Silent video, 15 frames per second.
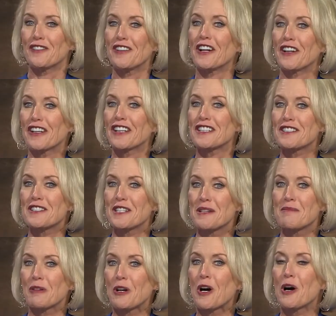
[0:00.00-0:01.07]
Eric and his
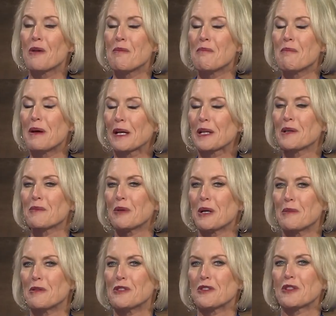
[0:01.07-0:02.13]
team a call and make an
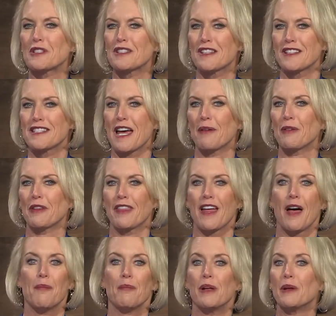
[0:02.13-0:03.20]
appointment. You could sit down with
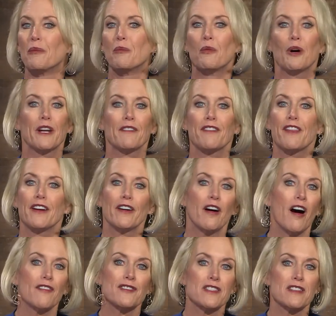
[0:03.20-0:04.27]
them in one of their
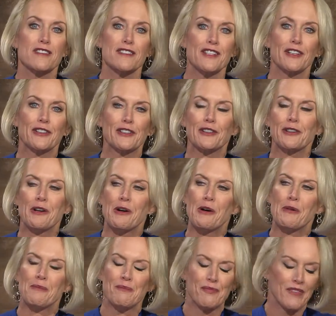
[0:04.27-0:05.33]
offices near your home.